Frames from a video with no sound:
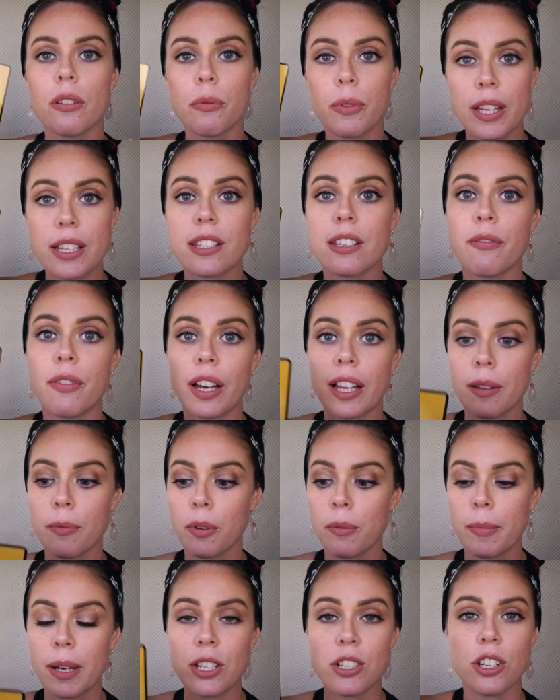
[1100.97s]
that's available
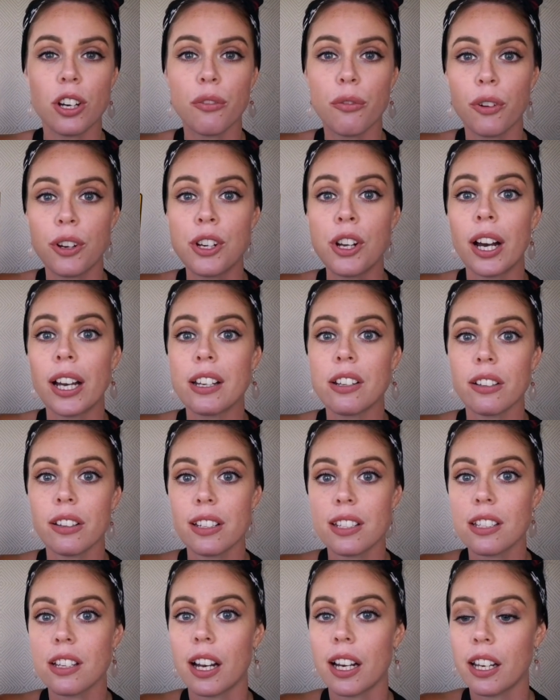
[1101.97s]
in my shop for
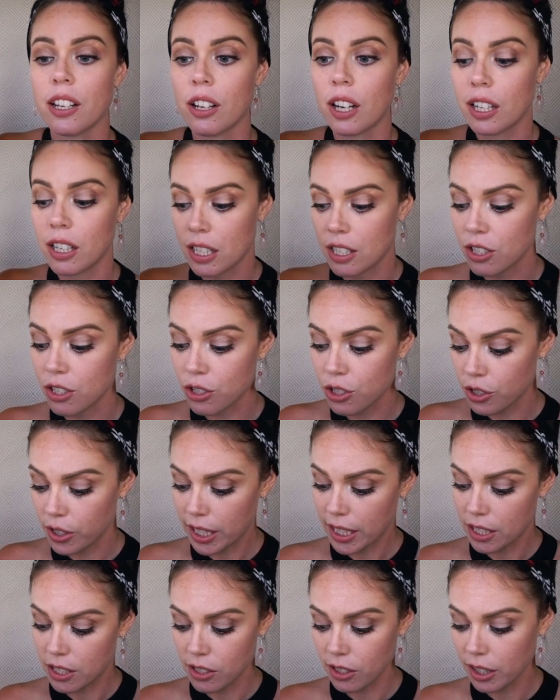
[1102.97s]
$9.99, that's
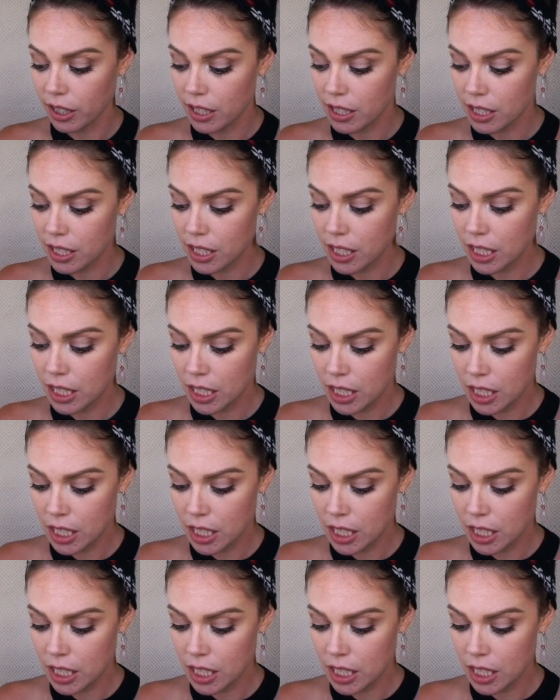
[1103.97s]
Australian dollars.